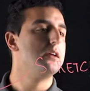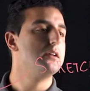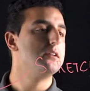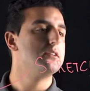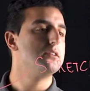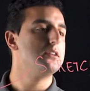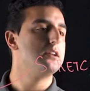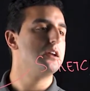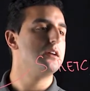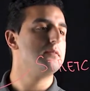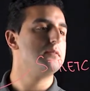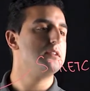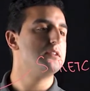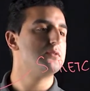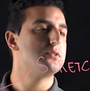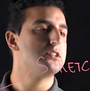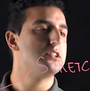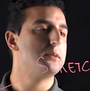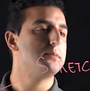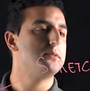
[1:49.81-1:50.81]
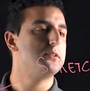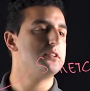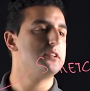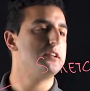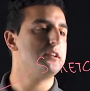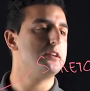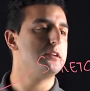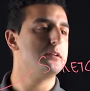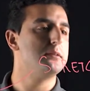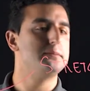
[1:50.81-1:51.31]
So you have these receptors
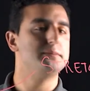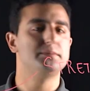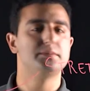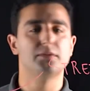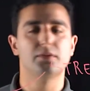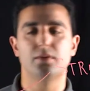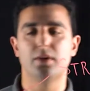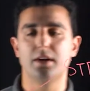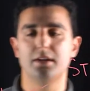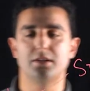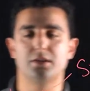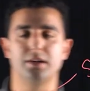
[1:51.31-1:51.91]
here, right?